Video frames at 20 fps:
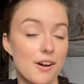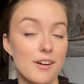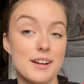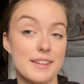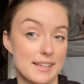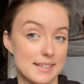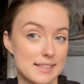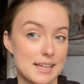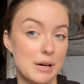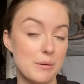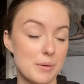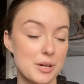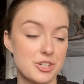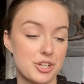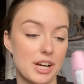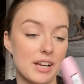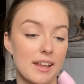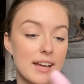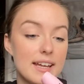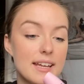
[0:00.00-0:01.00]
That's how much I
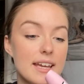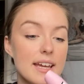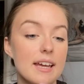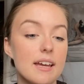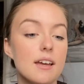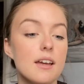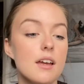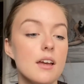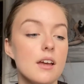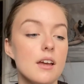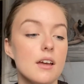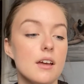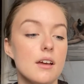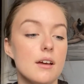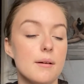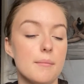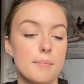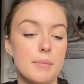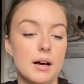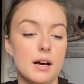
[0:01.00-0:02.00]
like it,
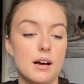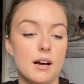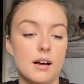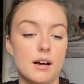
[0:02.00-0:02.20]
but